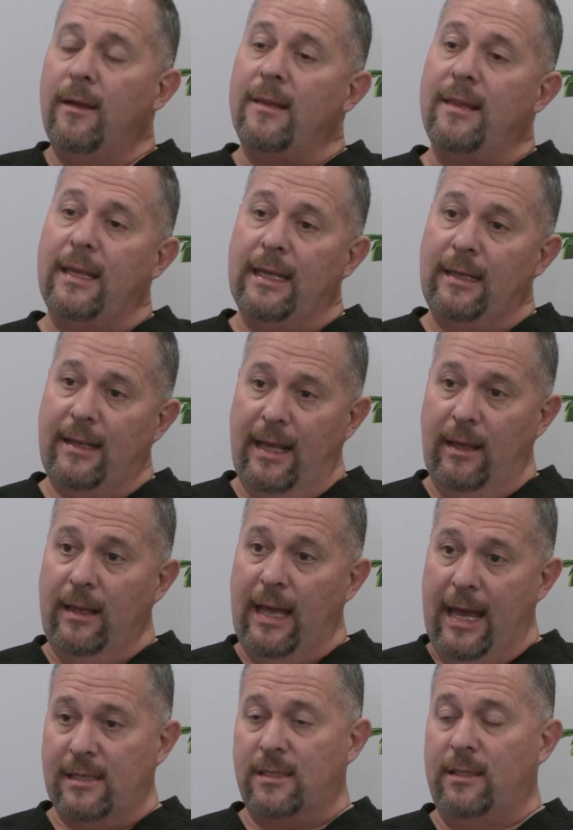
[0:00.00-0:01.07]
then
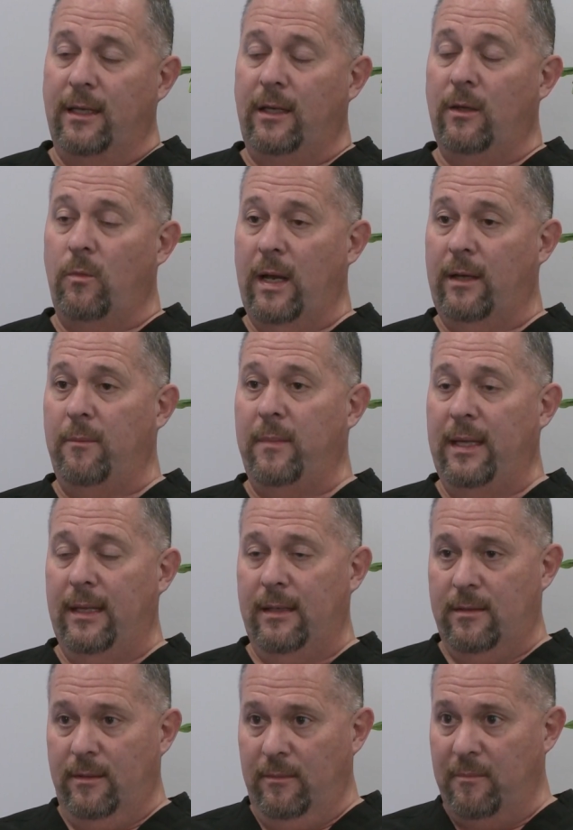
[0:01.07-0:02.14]
they actually could
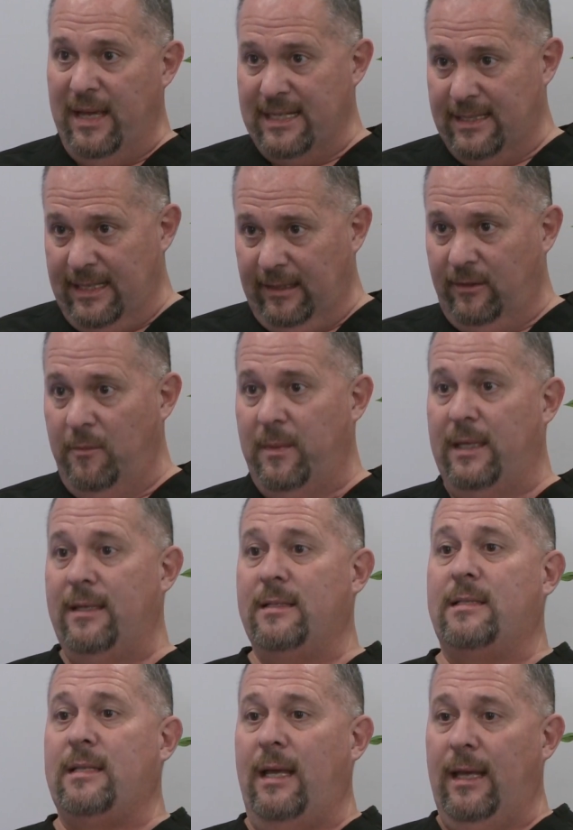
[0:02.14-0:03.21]
recommend
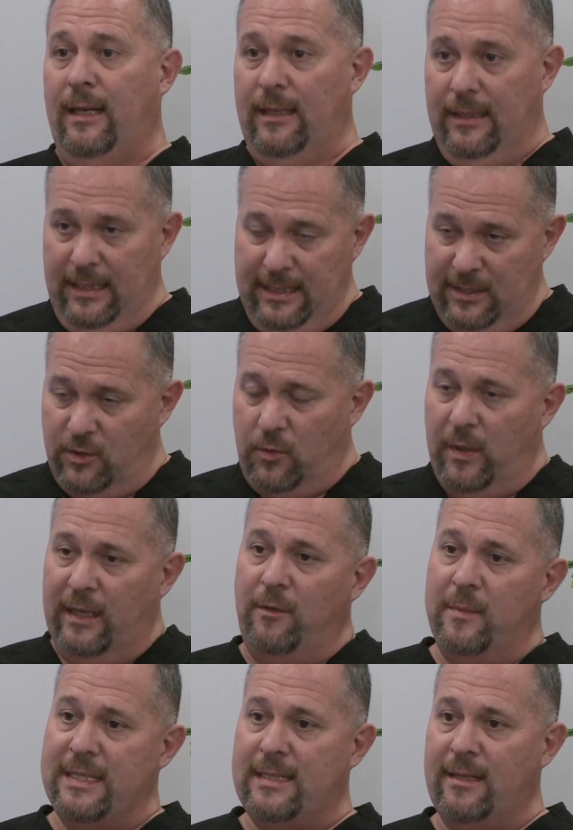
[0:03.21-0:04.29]
mastectomies and
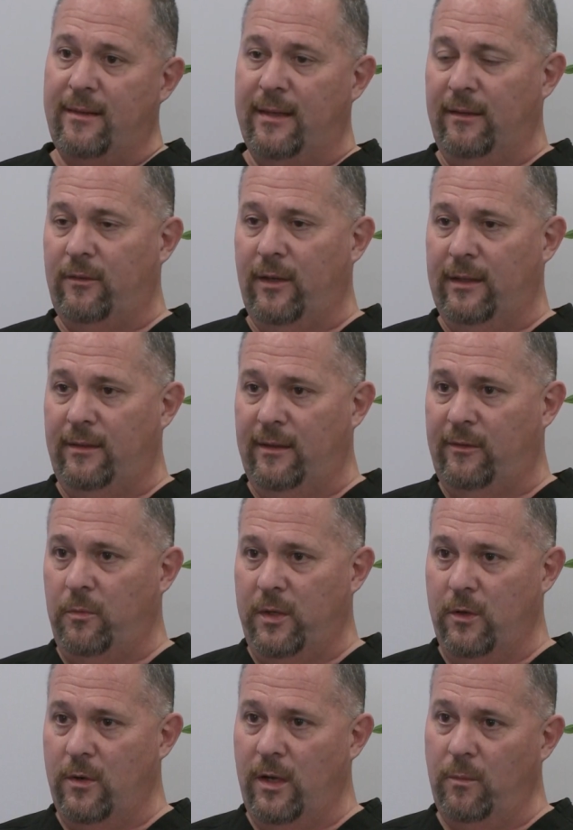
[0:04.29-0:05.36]
hysterectomies and things like this
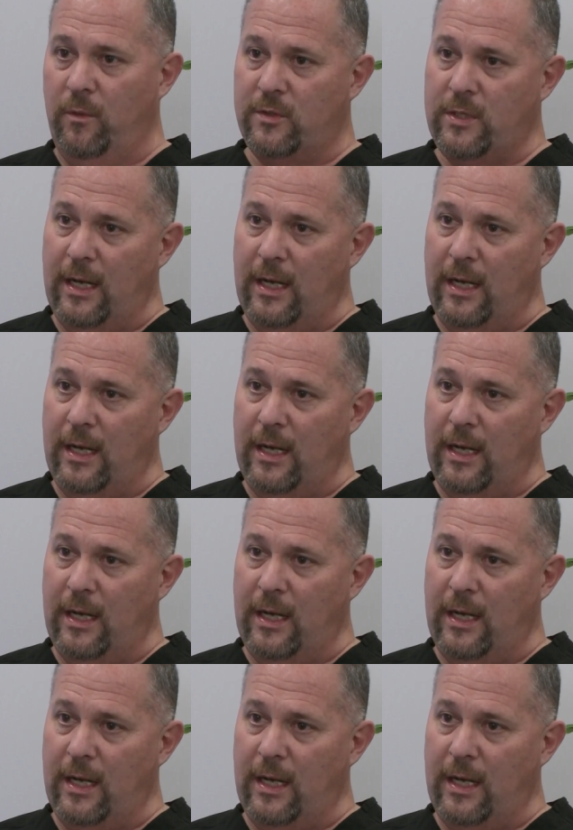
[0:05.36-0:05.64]
when you're done with